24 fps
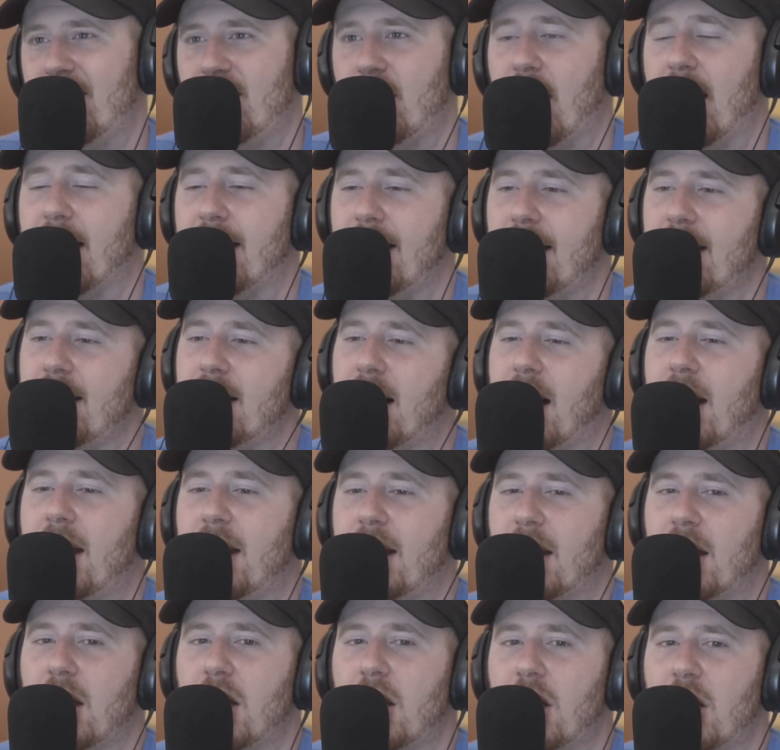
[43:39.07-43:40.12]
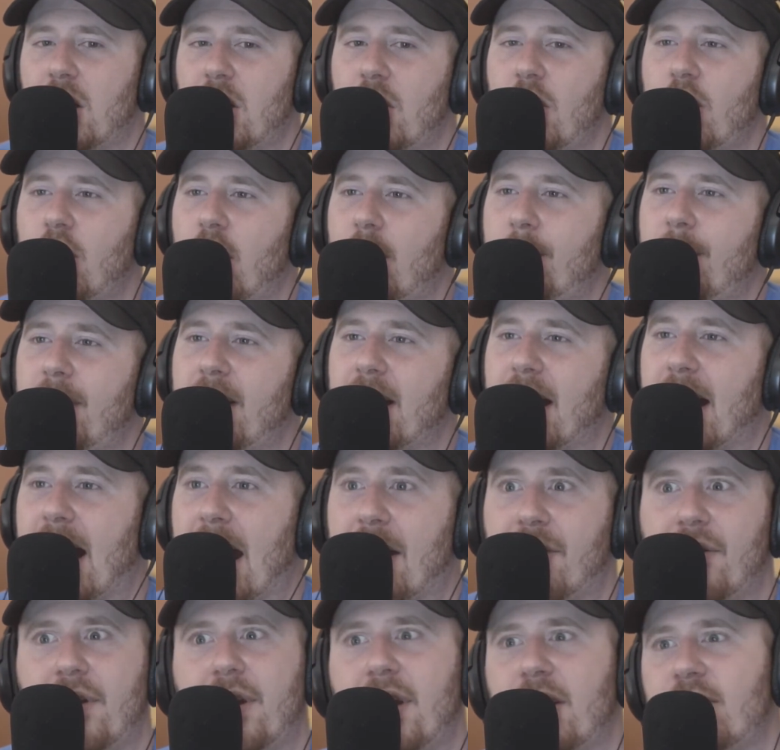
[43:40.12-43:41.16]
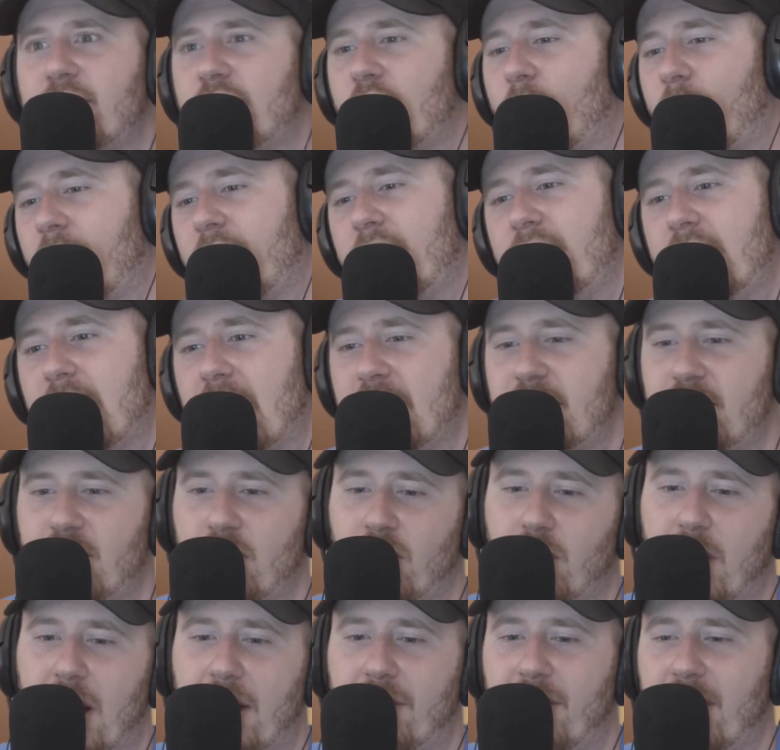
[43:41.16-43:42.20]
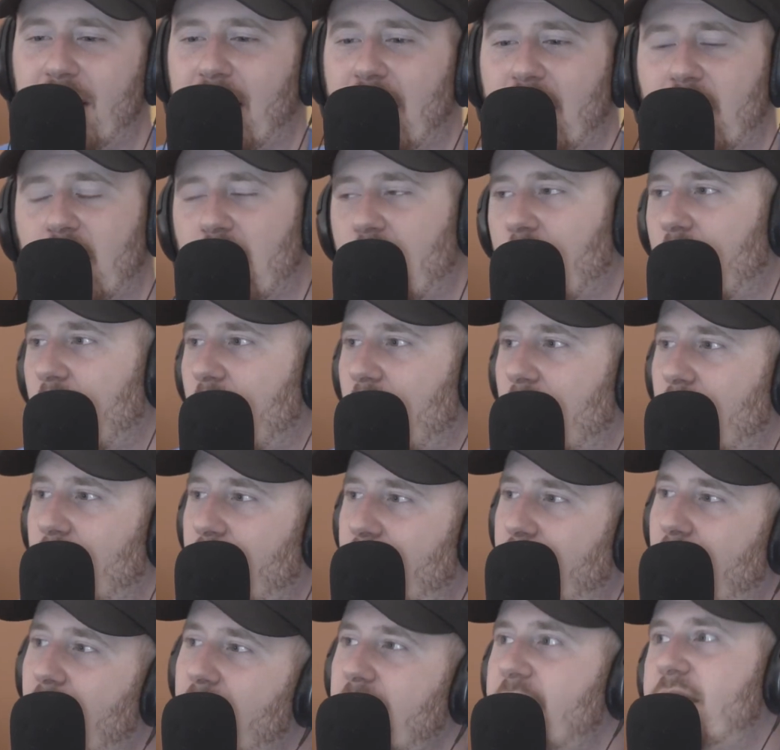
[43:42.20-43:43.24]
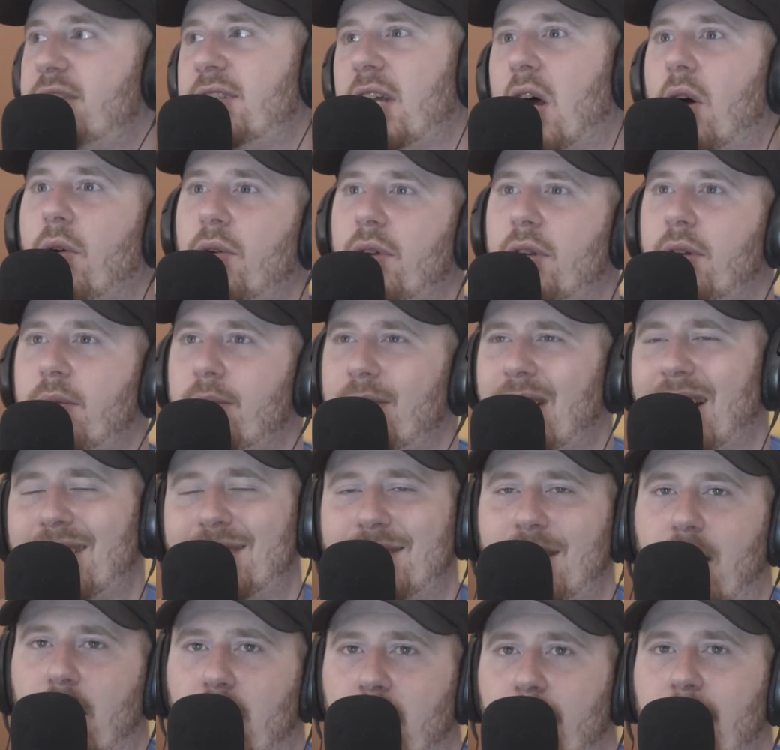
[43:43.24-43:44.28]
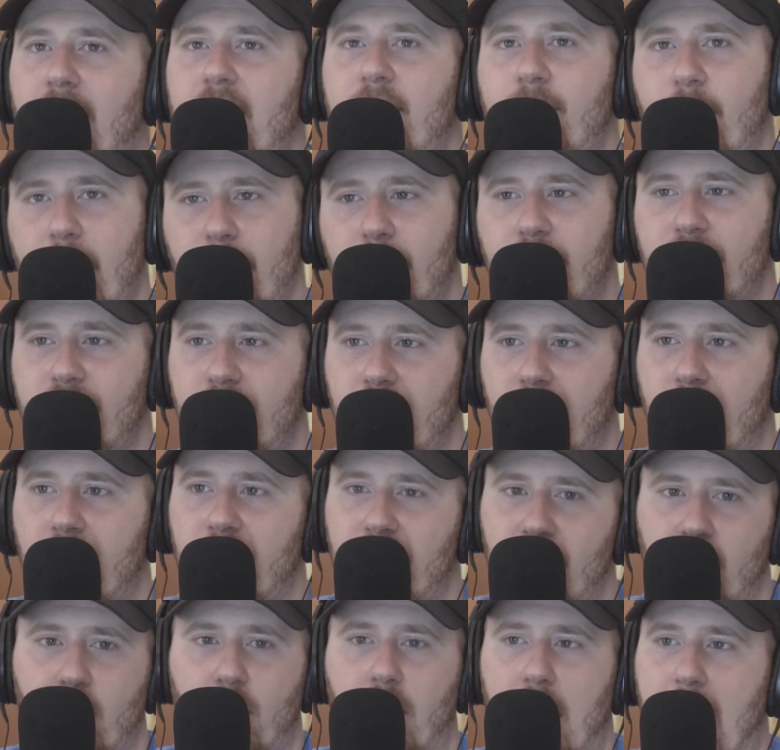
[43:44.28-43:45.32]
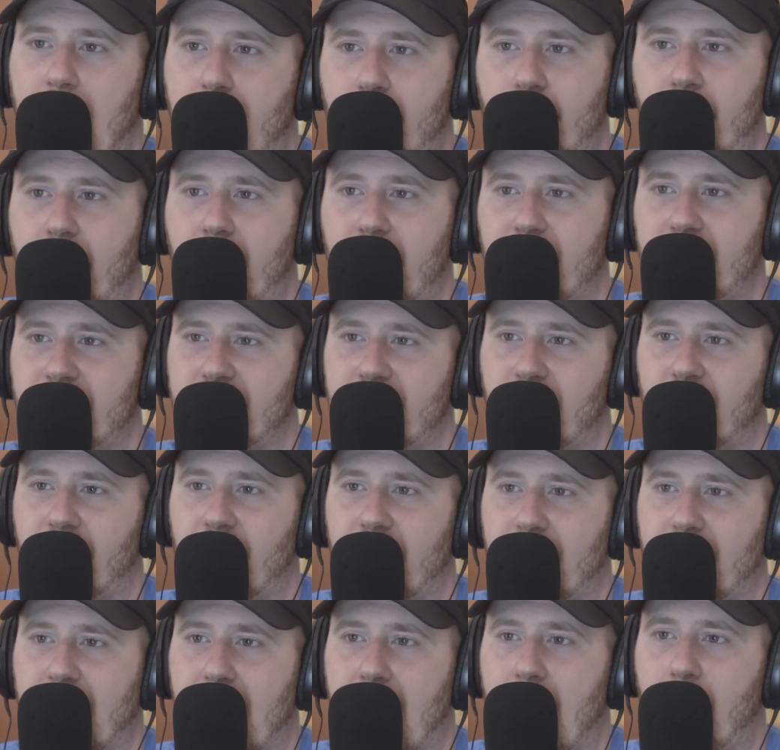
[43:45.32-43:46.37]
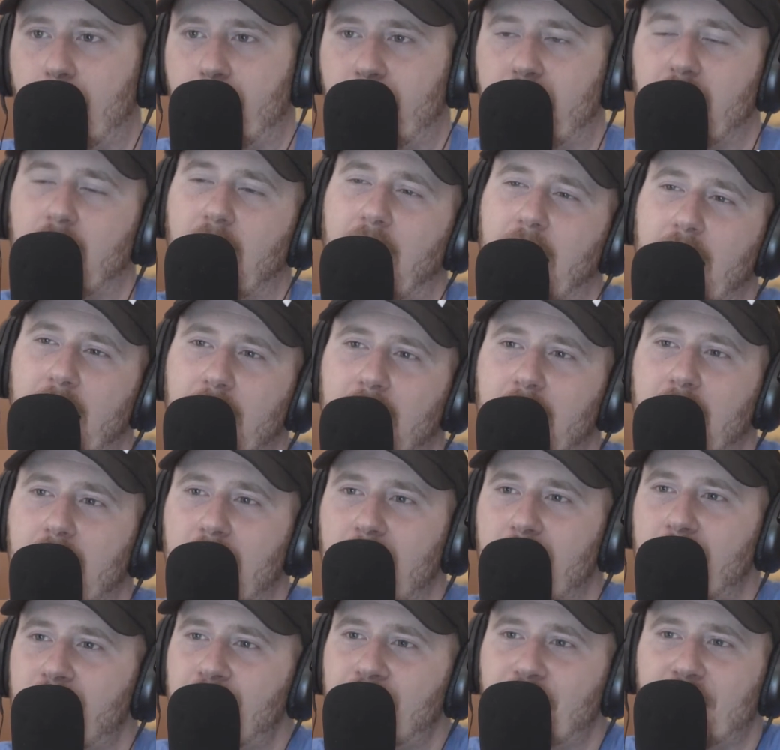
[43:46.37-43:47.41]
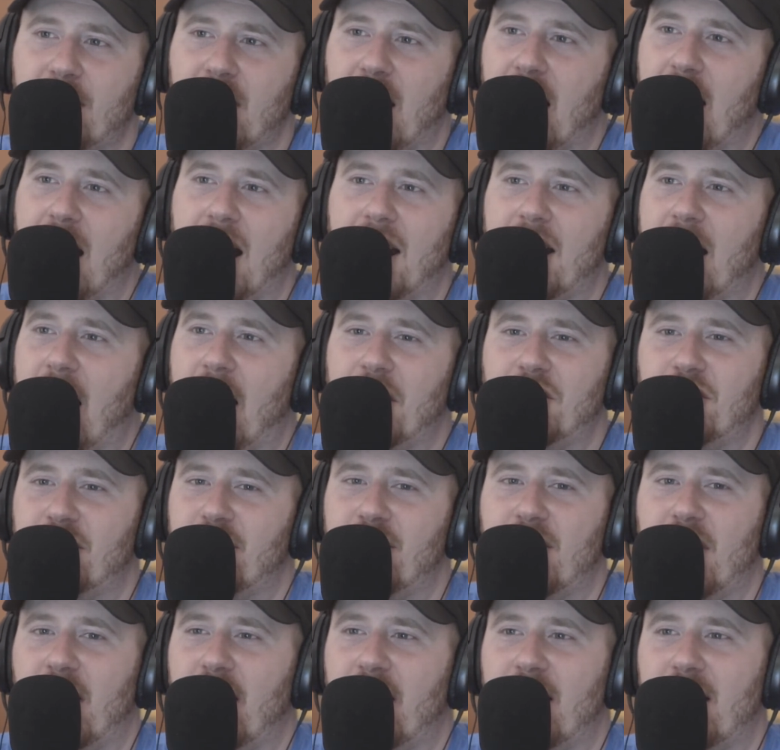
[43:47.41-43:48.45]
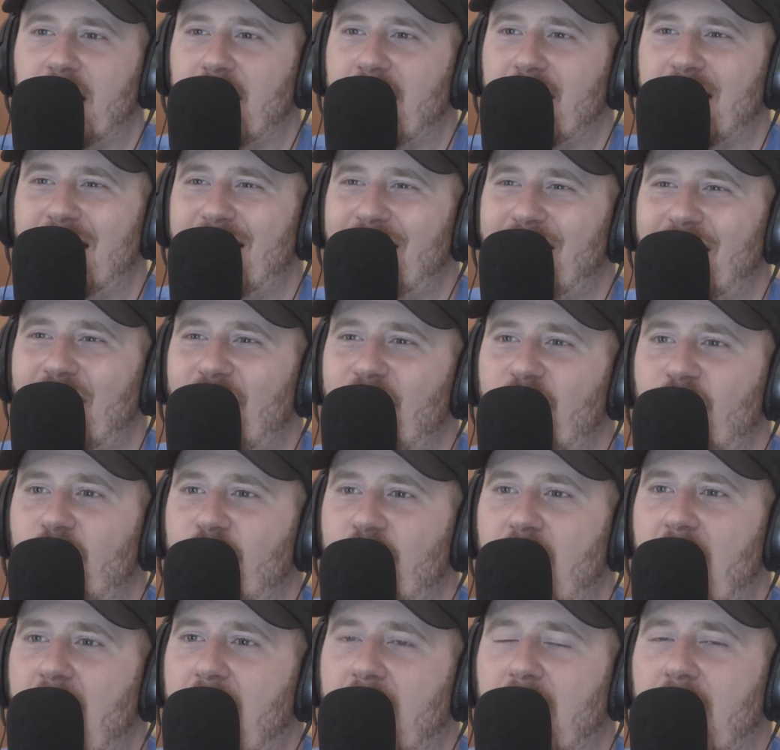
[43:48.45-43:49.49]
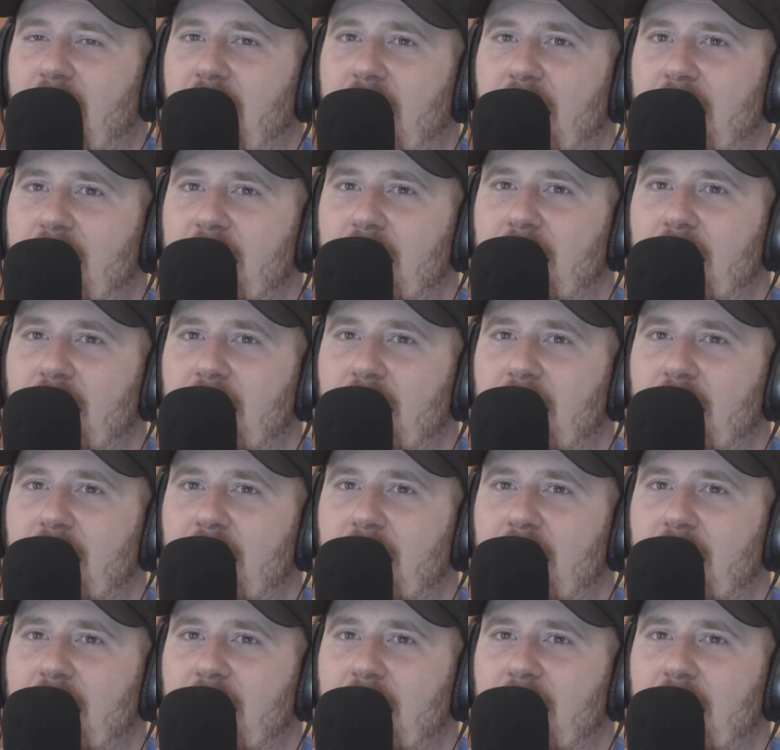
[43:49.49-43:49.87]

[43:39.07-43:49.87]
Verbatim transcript: Yeah. So I think like you know what I mean. Like yes. everything's going digital. Every like very seldom, not seldom. It, people still there's still libraries and stuff like that. But yeah. like. I just it's think true. You're not like